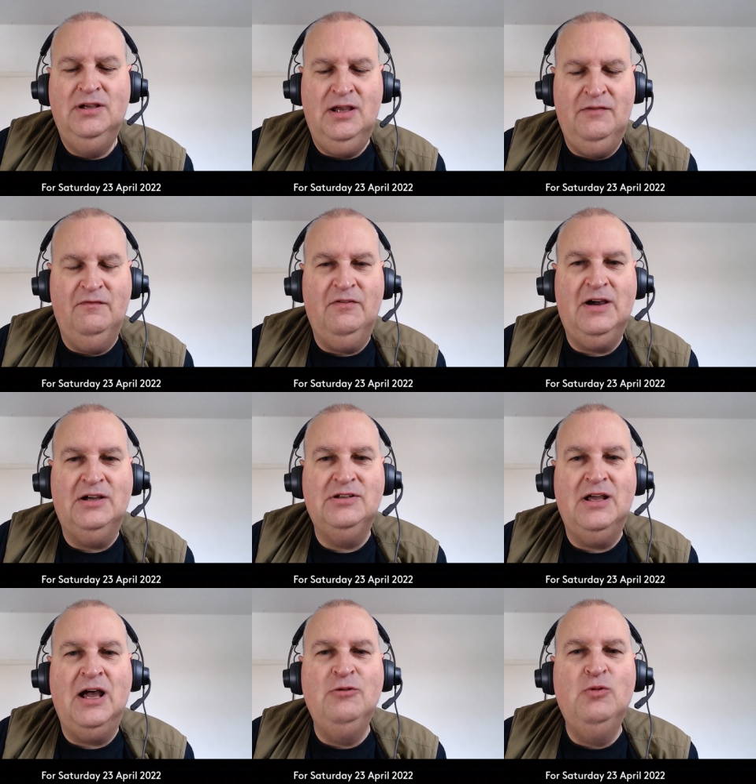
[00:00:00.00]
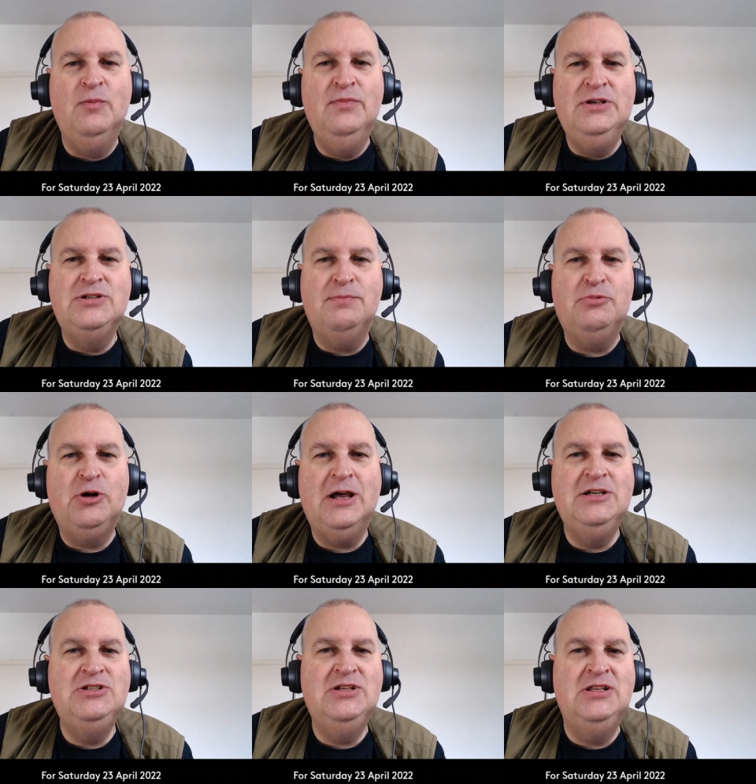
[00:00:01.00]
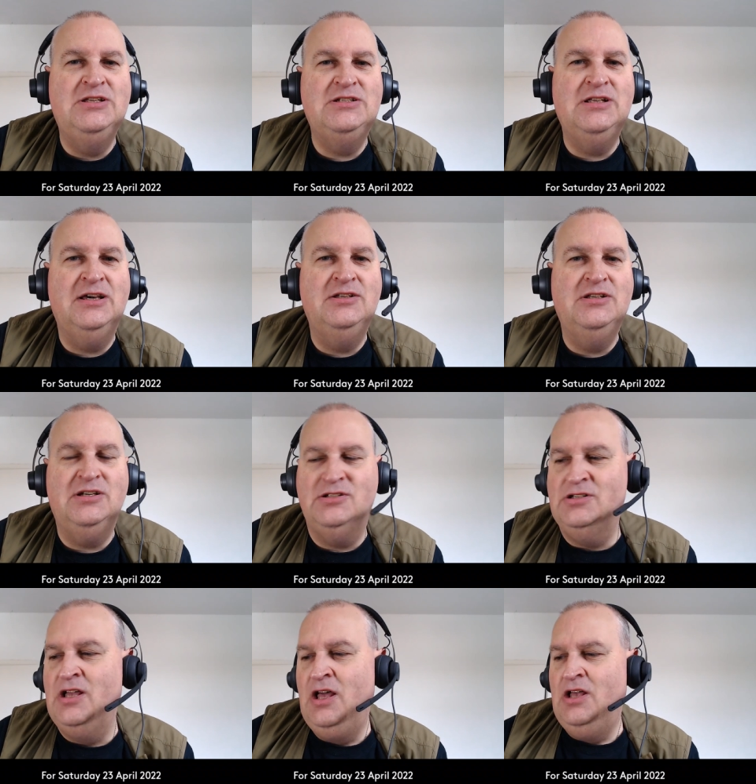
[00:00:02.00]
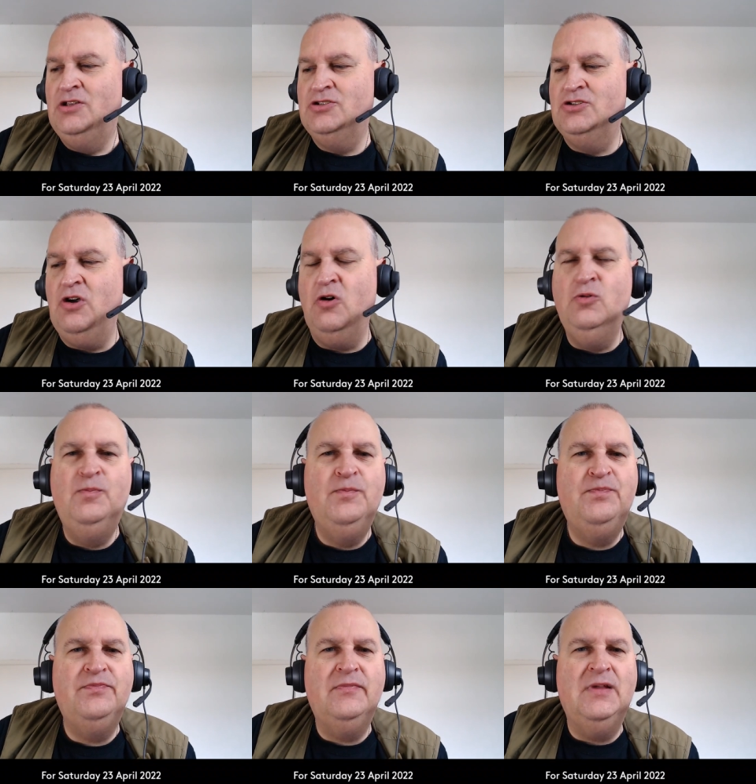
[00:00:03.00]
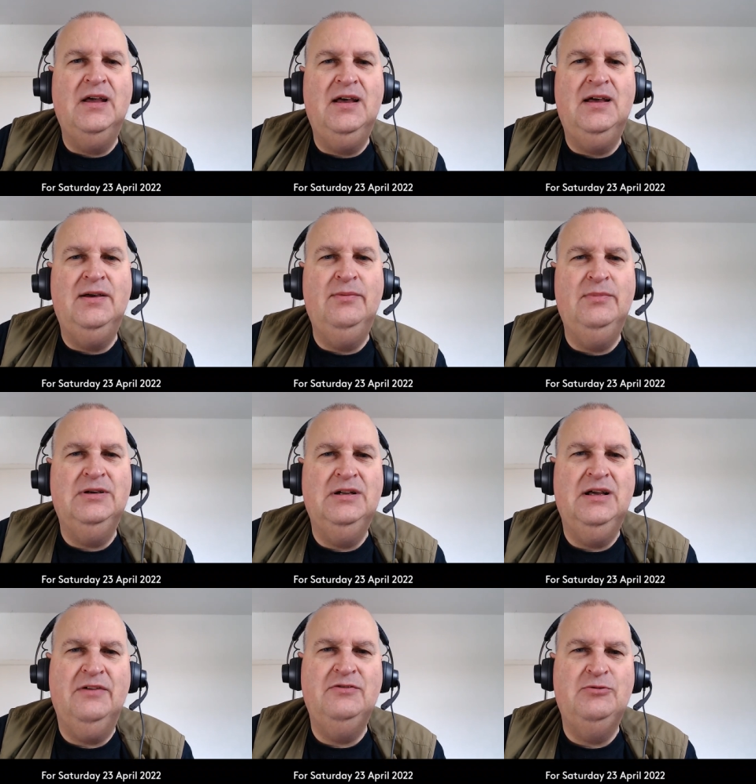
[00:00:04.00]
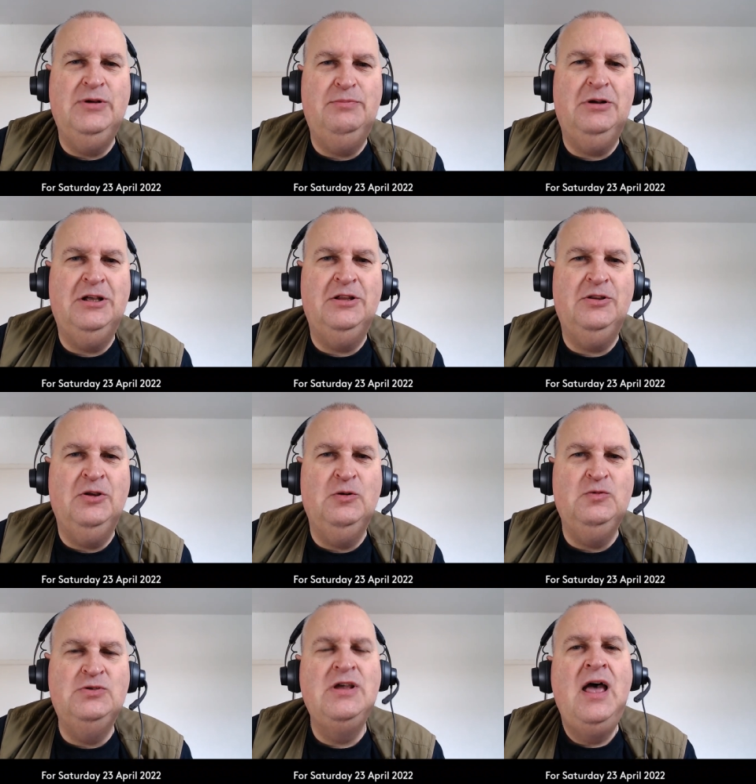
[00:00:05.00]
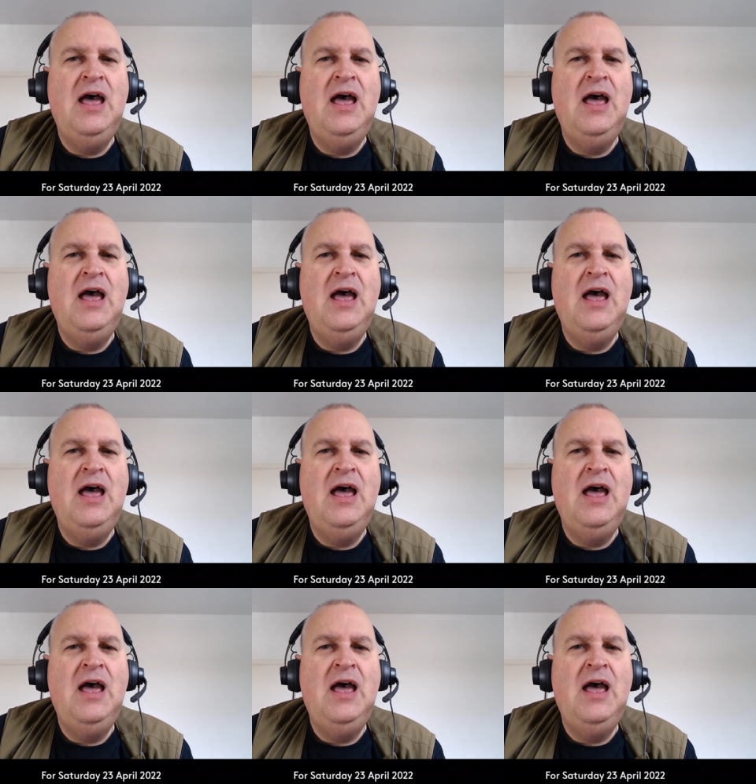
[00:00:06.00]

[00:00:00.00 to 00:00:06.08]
In fact, I wouldn't be surprised in the slightest. So um, I'm going to have to replant those.